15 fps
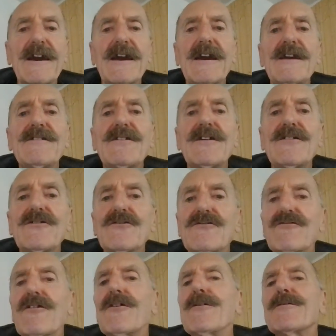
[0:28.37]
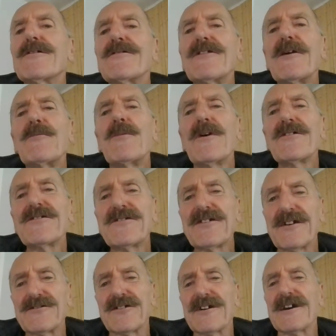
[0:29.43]
It is true that there was
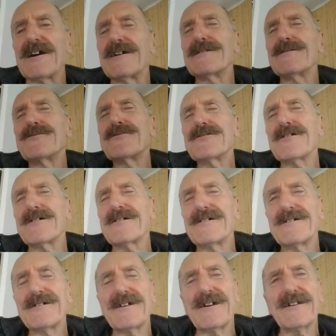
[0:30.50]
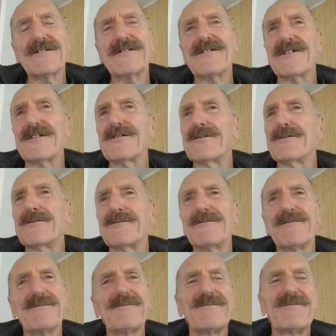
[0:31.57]
such a culture, until
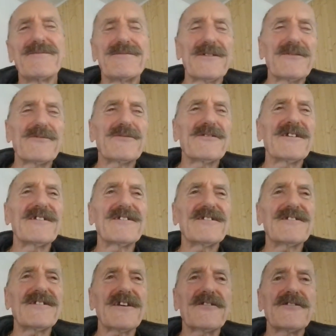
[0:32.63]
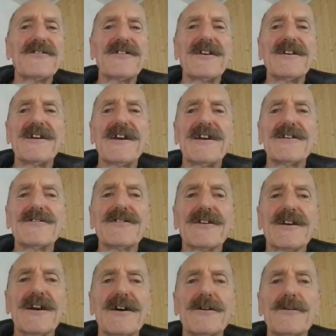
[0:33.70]
50, 60 years
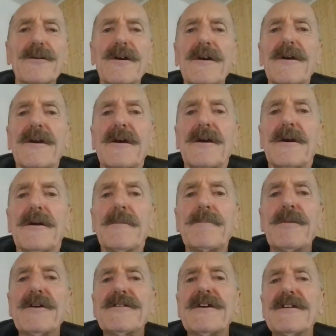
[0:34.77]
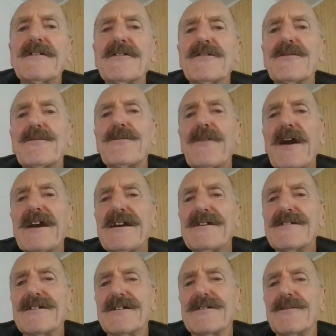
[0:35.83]
ago, but it has
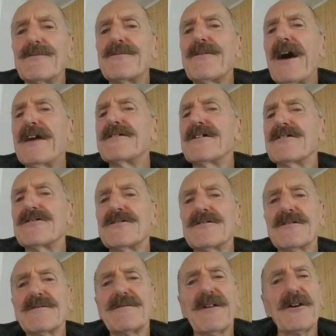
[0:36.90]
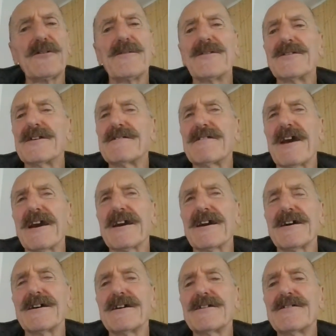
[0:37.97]
faded and vanished over the
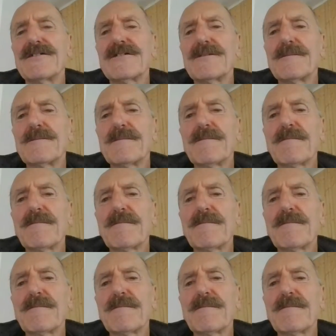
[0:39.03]
decades.